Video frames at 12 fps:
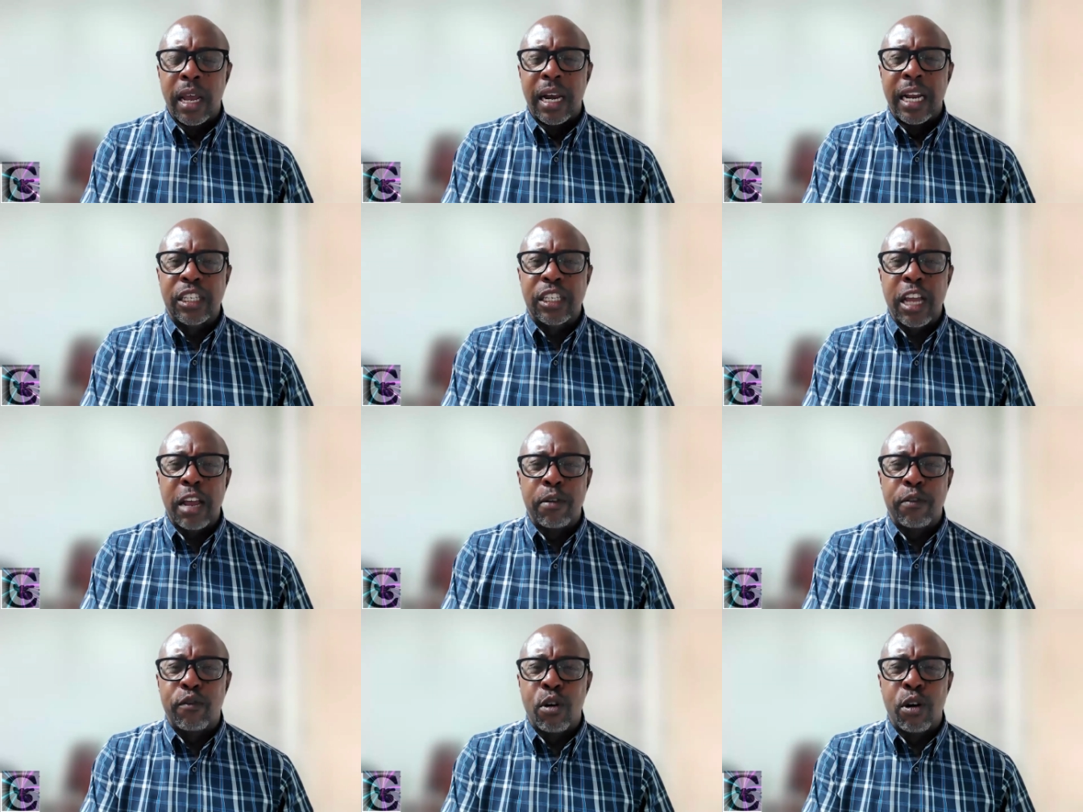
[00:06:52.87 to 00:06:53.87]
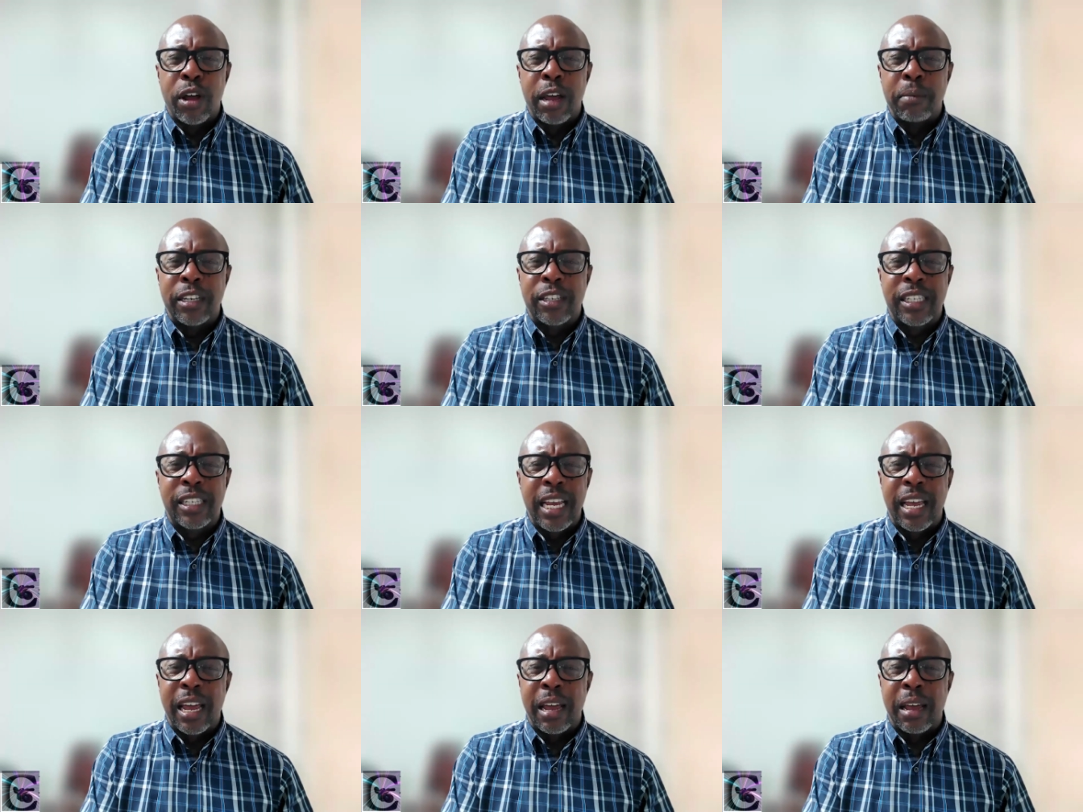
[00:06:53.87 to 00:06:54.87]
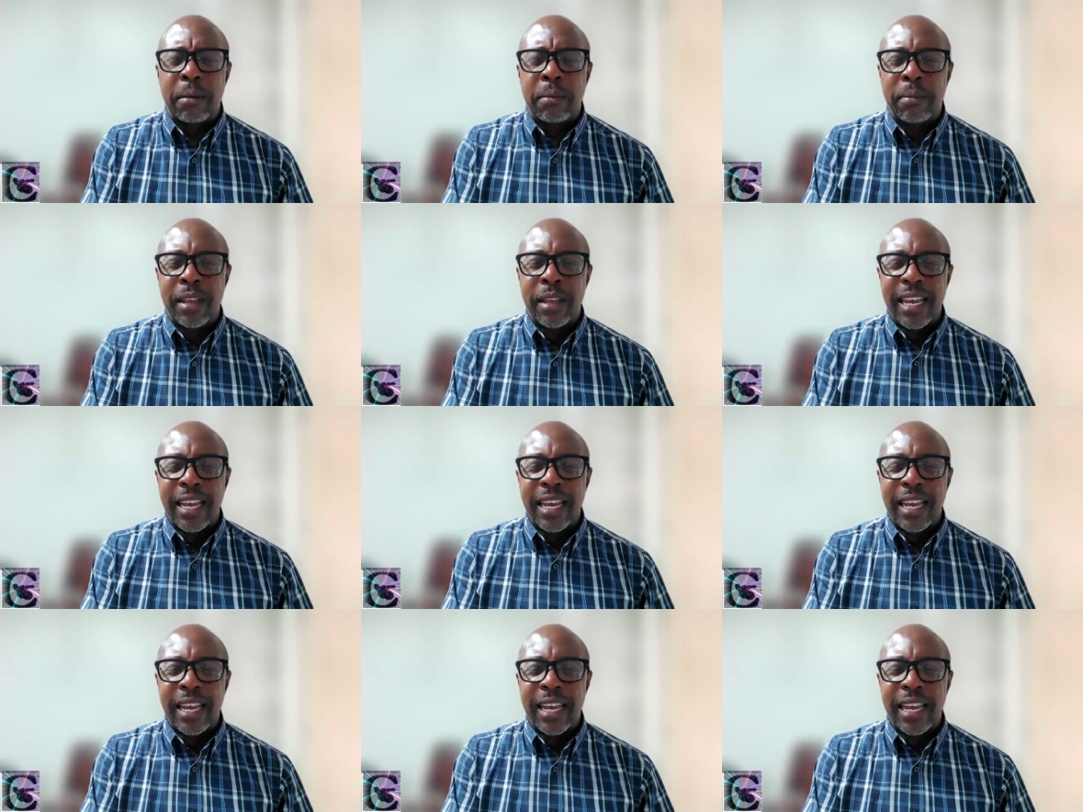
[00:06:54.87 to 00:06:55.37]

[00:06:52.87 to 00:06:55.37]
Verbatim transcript: Let's stay before him. Let's seek him.